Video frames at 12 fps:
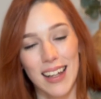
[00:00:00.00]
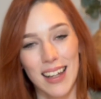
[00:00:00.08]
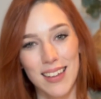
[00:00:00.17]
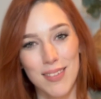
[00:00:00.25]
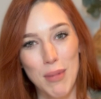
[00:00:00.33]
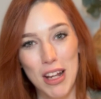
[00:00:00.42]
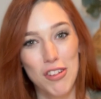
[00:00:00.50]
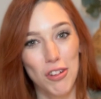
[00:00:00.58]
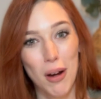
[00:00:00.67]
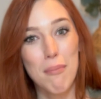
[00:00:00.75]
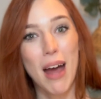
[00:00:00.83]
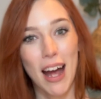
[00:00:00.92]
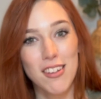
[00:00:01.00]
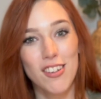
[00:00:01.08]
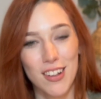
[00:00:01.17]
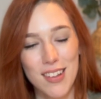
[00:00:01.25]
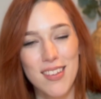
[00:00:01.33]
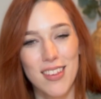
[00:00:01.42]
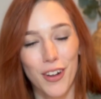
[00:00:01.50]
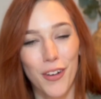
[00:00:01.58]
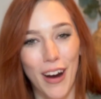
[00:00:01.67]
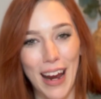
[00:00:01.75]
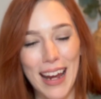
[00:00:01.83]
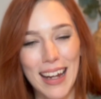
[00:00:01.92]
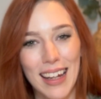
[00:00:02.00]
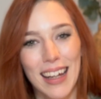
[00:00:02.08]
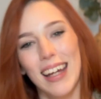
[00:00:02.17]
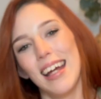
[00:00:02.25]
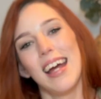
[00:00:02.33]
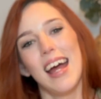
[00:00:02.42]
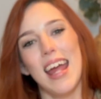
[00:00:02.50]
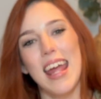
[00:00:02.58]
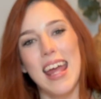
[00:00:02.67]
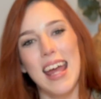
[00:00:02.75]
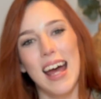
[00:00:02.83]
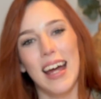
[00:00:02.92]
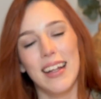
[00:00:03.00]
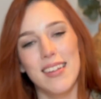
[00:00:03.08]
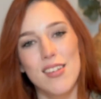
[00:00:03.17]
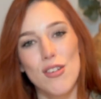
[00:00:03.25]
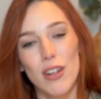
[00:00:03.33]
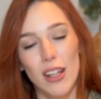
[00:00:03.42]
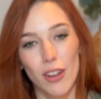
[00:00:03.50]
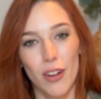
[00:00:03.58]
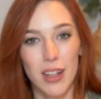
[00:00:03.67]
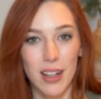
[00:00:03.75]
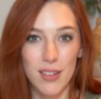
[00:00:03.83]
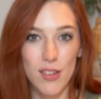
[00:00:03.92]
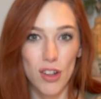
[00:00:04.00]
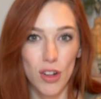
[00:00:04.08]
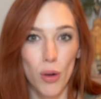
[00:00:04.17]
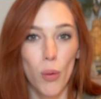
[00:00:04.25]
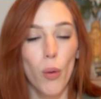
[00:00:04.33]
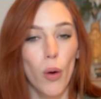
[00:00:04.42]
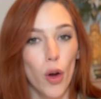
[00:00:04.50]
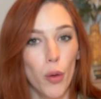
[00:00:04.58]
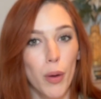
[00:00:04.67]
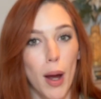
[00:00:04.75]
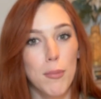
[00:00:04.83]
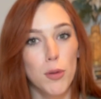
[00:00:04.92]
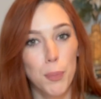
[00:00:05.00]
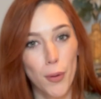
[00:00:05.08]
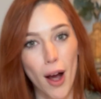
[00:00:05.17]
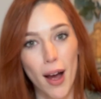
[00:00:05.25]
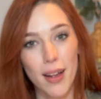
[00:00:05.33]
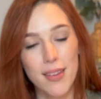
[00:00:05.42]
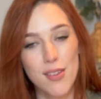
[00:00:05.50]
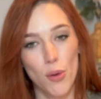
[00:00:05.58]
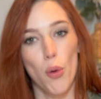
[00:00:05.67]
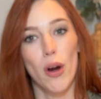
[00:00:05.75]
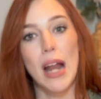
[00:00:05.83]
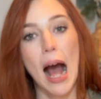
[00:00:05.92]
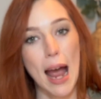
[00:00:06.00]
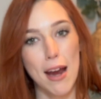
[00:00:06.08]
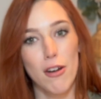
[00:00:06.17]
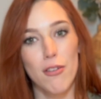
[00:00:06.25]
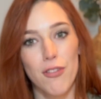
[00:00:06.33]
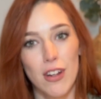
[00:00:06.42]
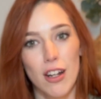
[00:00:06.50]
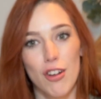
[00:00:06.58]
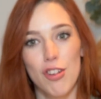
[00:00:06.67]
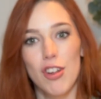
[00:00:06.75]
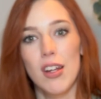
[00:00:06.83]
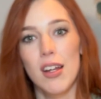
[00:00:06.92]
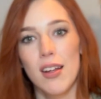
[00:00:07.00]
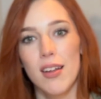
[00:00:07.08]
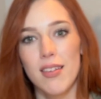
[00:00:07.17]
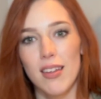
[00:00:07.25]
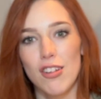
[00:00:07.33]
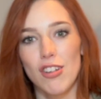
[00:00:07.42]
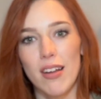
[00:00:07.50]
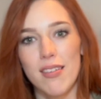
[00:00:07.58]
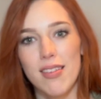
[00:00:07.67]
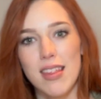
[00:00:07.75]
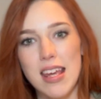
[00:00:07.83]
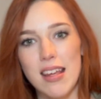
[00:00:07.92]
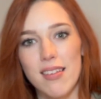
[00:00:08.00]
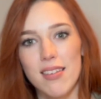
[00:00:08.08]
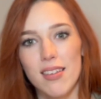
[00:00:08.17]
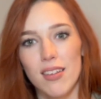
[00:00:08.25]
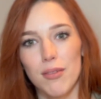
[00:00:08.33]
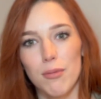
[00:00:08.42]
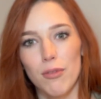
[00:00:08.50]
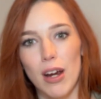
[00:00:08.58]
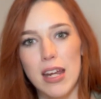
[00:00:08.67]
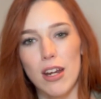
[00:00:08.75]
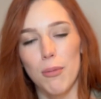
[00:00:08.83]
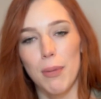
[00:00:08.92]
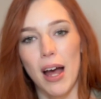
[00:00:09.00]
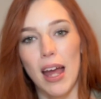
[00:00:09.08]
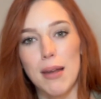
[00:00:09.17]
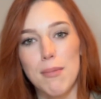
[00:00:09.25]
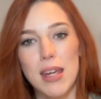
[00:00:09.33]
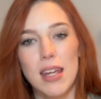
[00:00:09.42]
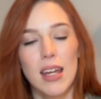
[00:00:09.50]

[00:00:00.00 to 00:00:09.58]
Make sure it matches the gray. And you can look into oil rubbed bronze or an iron finish, such as these right here behind me.